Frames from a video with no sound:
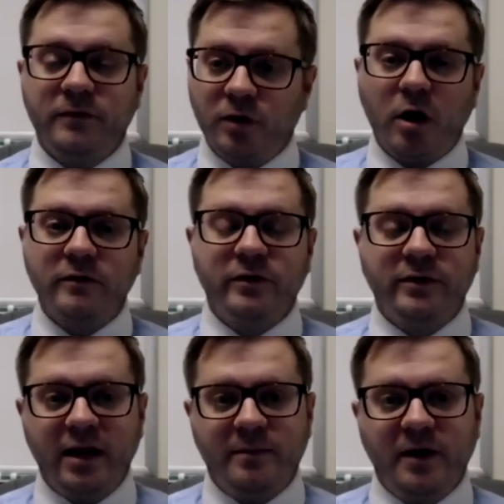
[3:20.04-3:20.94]
your
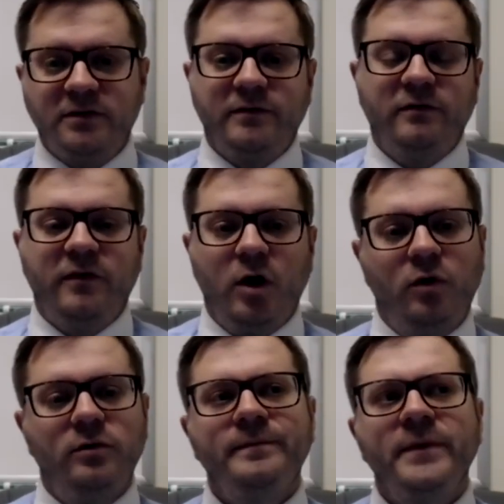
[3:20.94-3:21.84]
database of your phone.
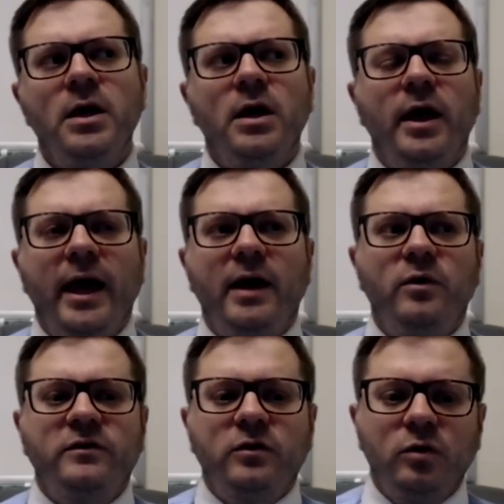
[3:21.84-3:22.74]
And
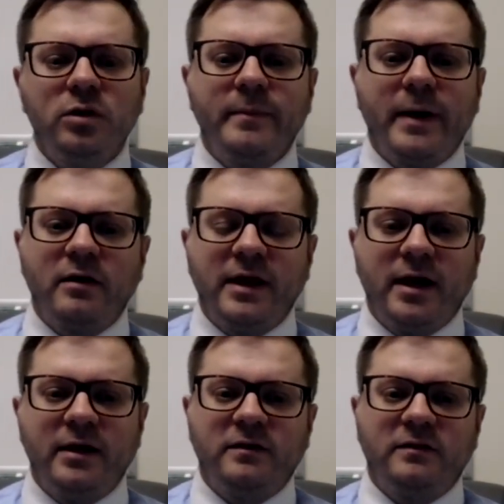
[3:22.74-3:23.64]
what's cool about
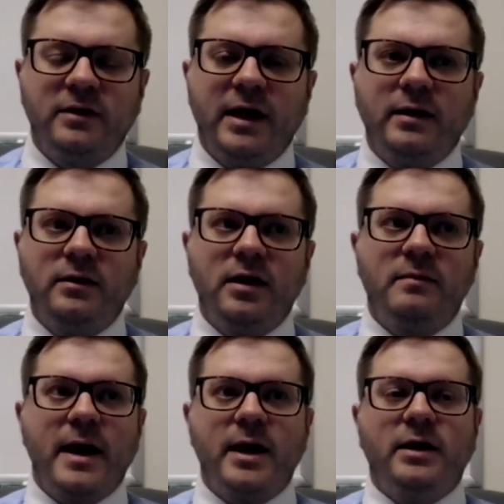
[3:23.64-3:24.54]
that is the idea,
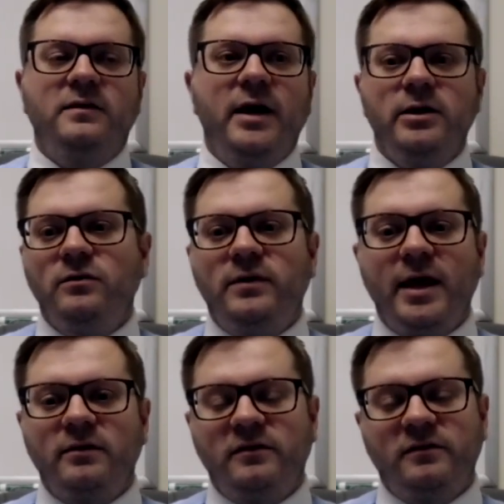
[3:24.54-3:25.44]
Mac, is that you
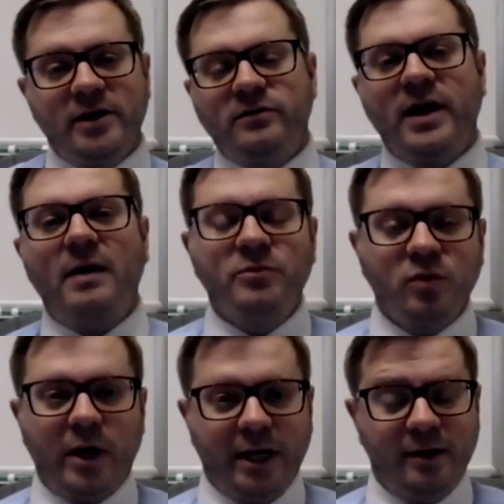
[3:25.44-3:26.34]
take, let's say, your top
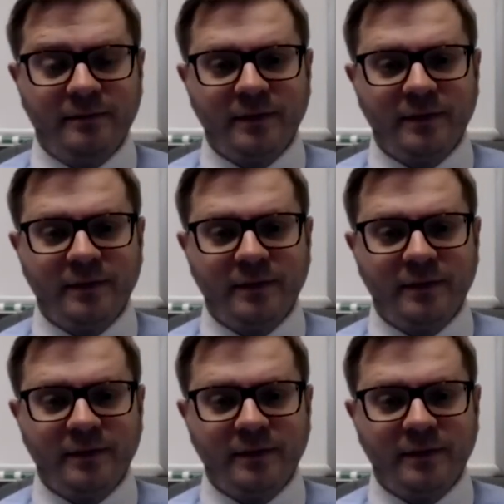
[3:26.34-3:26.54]
20.